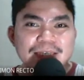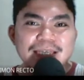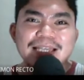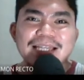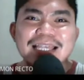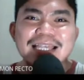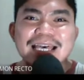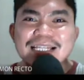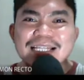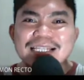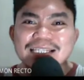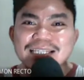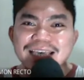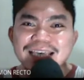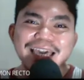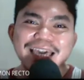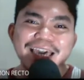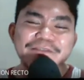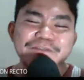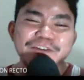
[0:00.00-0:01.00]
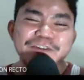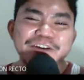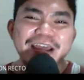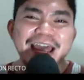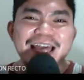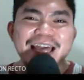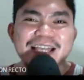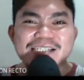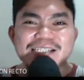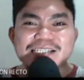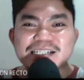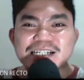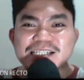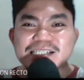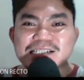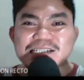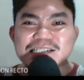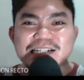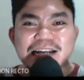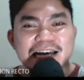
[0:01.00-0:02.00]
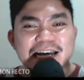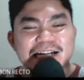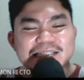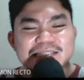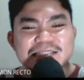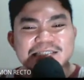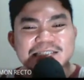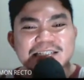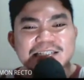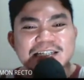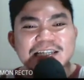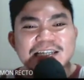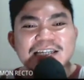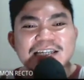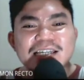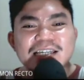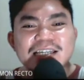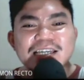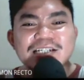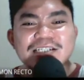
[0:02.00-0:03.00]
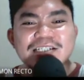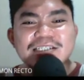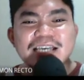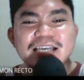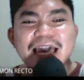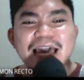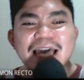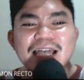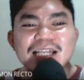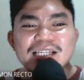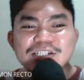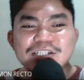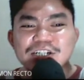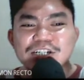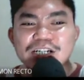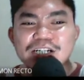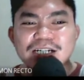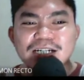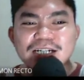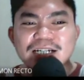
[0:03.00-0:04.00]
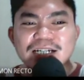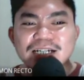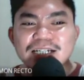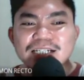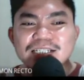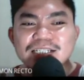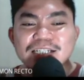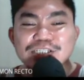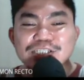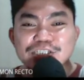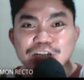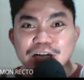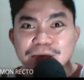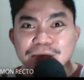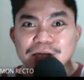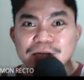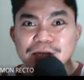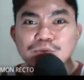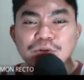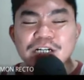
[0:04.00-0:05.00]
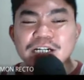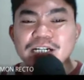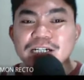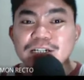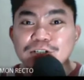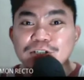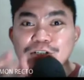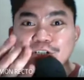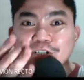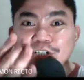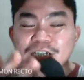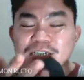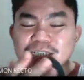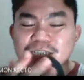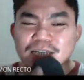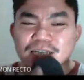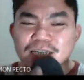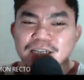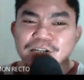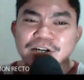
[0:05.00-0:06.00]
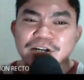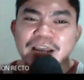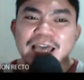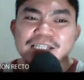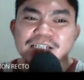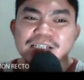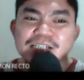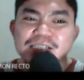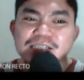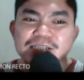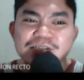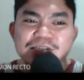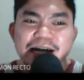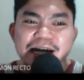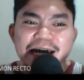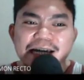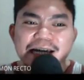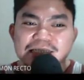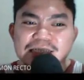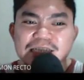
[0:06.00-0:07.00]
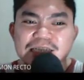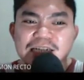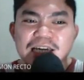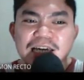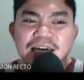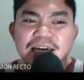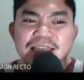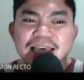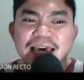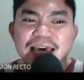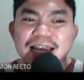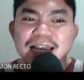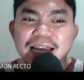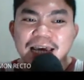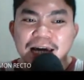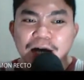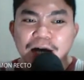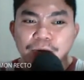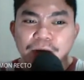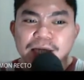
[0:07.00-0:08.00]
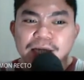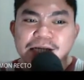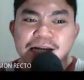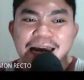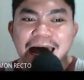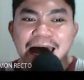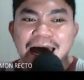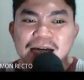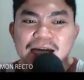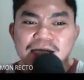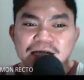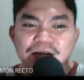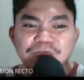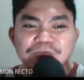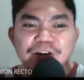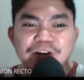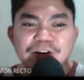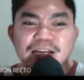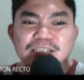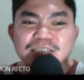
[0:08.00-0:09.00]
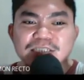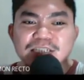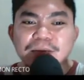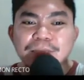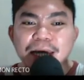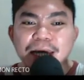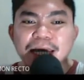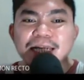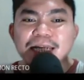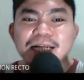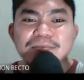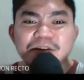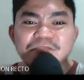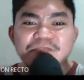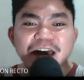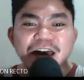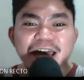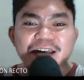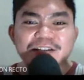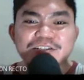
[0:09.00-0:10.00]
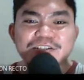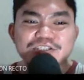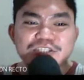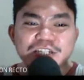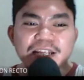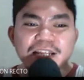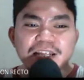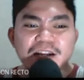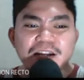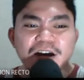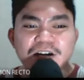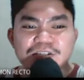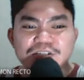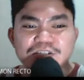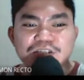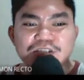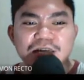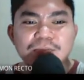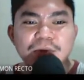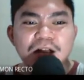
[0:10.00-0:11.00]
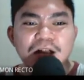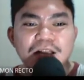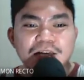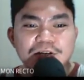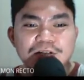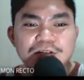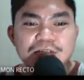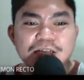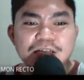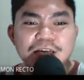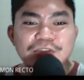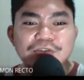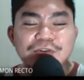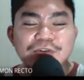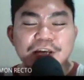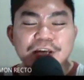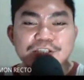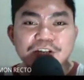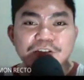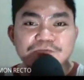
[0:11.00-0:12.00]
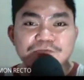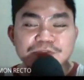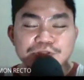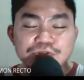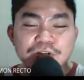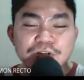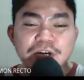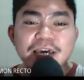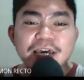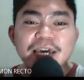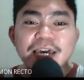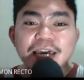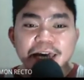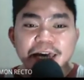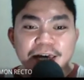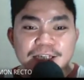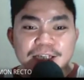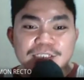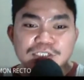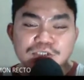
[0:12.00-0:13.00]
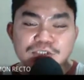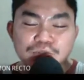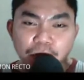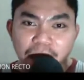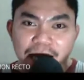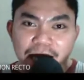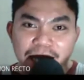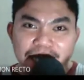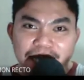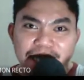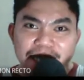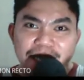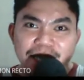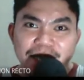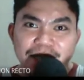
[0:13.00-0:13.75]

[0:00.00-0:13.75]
Let's see if your answer is correct. Here's the answer. The term is water. Good. Your answer is correct. Then liquid class, differentia made up of hydrogen and oxygen molecules in the ratio of 2 is to 1.